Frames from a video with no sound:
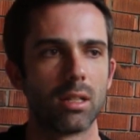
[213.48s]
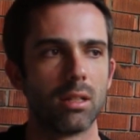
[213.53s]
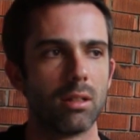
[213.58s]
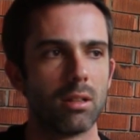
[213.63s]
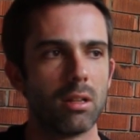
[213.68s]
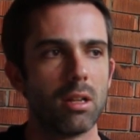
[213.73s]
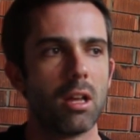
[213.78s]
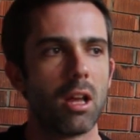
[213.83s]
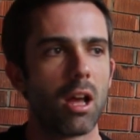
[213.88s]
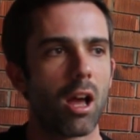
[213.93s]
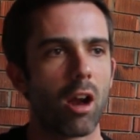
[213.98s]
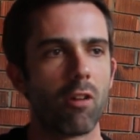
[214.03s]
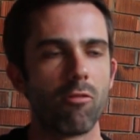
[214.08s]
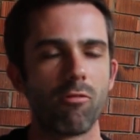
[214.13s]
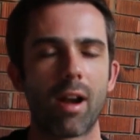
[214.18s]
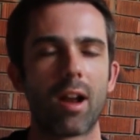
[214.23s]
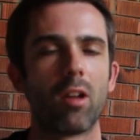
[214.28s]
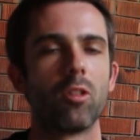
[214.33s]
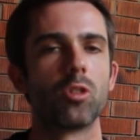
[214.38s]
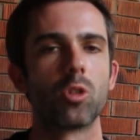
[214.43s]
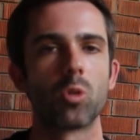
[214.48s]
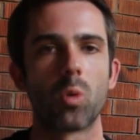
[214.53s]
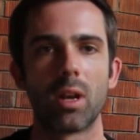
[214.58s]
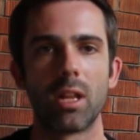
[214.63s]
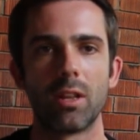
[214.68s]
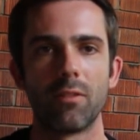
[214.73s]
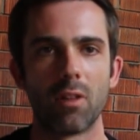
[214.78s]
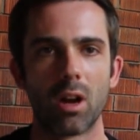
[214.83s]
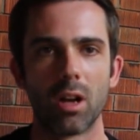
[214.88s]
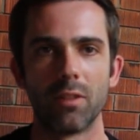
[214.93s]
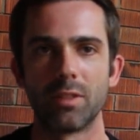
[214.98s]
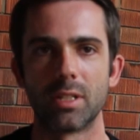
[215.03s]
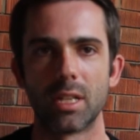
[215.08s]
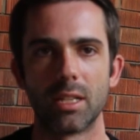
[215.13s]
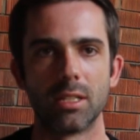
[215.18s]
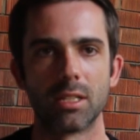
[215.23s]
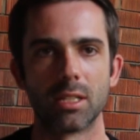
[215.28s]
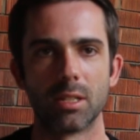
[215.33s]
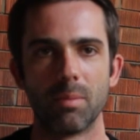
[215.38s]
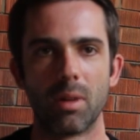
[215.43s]
and around 25
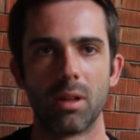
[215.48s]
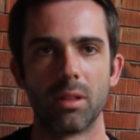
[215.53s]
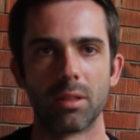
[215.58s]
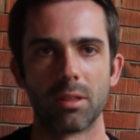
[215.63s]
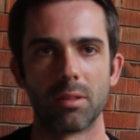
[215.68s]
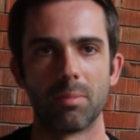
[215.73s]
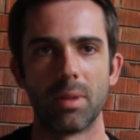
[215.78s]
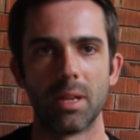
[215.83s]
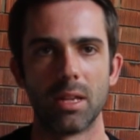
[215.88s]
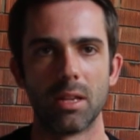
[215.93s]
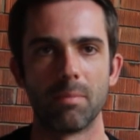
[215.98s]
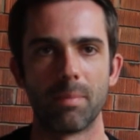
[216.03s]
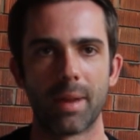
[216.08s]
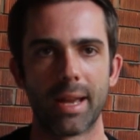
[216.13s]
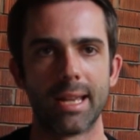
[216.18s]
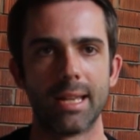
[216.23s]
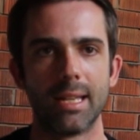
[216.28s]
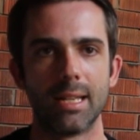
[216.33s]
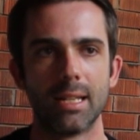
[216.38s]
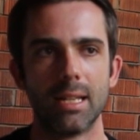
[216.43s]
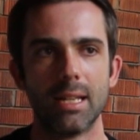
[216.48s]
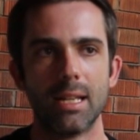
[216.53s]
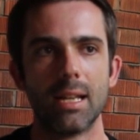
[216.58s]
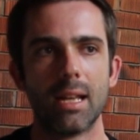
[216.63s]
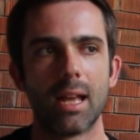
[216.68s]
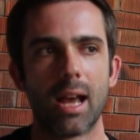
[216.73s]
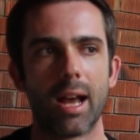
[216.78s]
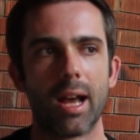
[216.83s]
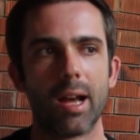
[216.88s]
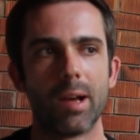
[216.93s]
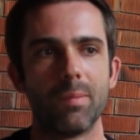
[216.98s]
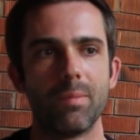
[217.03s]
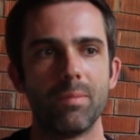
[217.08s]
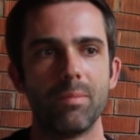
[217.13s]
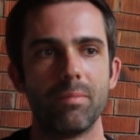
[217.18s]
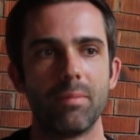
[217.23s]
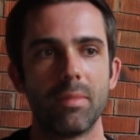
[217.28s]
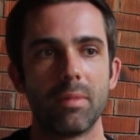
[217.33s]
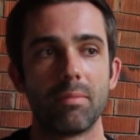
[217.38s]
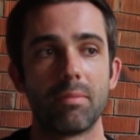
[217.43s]
cents a month being paid,
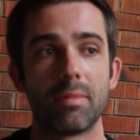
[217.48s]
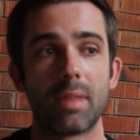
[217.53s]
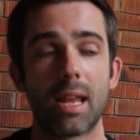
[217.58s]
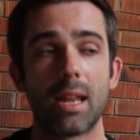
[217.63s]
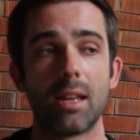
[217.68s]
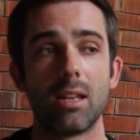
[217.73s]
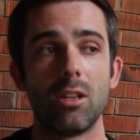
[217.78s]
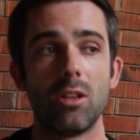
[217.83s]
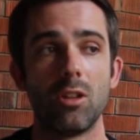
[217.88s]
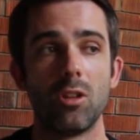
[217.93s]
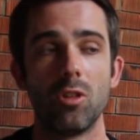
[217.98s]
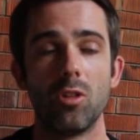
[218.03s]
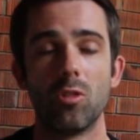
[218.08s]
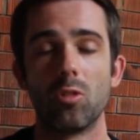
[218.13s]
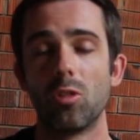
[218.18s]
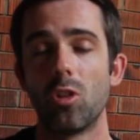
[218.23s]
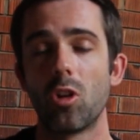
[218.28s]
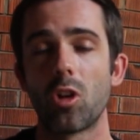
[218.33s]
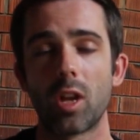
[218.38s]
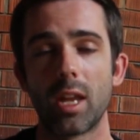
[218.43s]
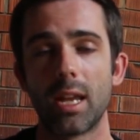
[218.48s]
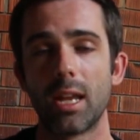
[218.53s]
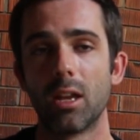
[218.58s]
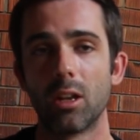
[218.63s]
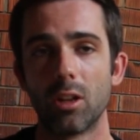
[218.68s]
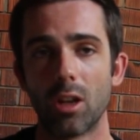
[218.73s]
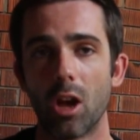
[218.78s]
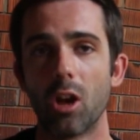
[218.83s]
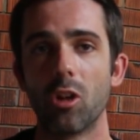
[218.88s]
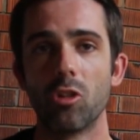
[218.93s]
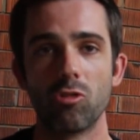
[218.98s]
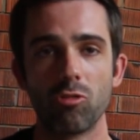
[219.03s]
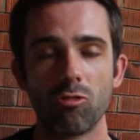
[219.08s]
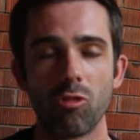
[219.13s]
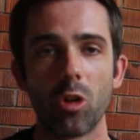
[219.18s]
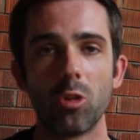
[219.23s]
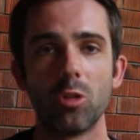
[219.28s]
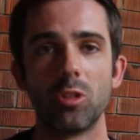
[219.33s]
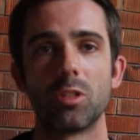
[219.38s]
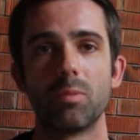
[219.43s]
then you're looking at a
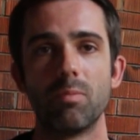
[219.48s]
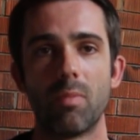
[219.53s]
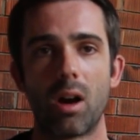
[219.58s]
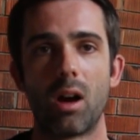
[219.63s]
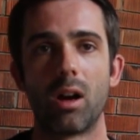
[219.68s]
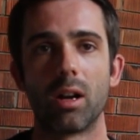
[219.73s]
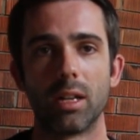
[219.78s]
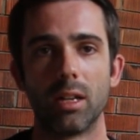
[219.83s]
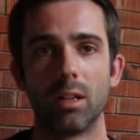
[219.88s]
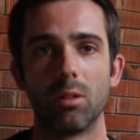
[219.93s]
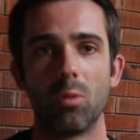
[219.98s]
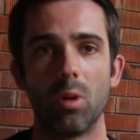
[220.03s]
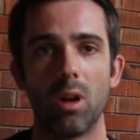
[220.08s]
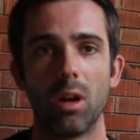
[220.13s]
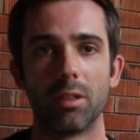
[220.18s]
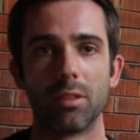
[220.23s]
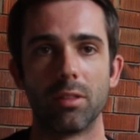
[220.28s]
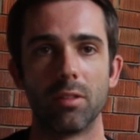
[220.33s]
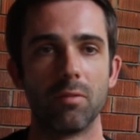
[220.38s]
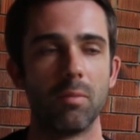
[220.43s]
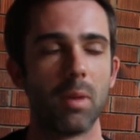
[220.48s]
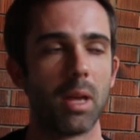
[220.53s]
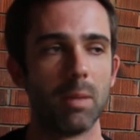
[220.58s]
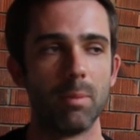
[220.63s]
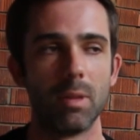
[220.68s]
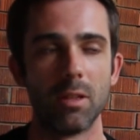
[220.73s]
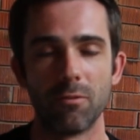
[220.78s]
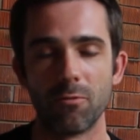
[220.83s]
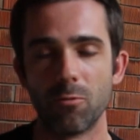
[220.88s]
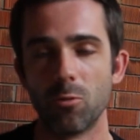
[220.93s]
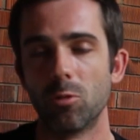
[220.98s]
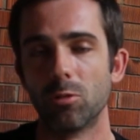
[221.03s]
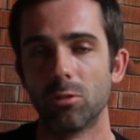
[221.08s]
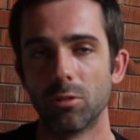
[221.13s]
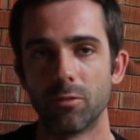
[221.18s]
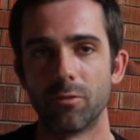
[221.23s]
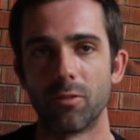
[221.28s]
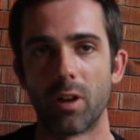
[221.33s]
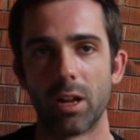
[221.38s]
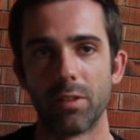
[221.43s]
gross market worth of maybe $400
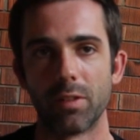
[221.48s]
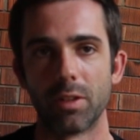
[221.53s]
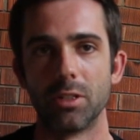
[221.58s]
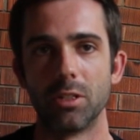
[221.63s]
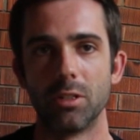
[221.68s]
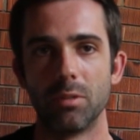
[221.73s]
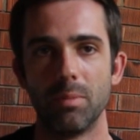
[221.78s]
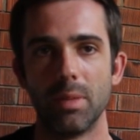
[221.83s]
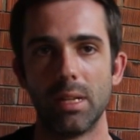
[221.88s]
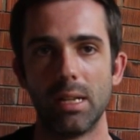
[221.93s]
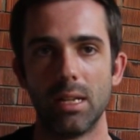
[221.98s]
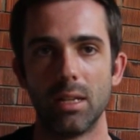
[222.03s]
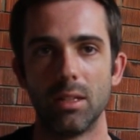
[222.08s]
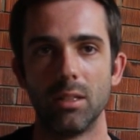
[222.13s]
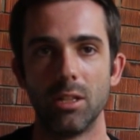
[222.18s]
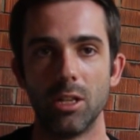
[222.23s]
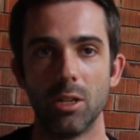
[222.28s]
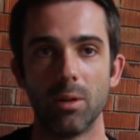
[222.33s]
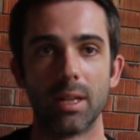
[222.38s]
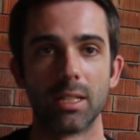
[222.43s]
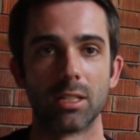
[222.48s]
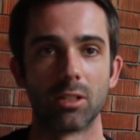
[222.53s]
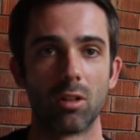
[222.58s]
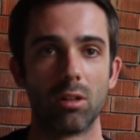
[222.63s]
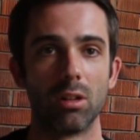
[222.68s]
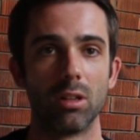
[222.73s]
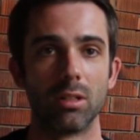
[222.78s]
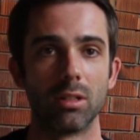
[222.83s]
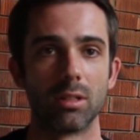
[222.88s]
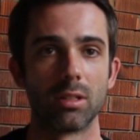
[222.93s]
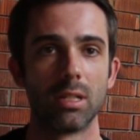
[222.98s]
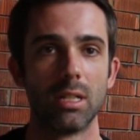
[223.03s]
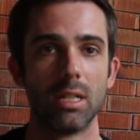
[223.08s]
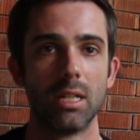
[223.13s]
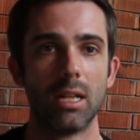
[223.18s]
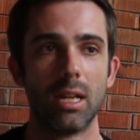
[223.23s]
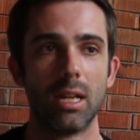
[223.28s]
or $500 million US.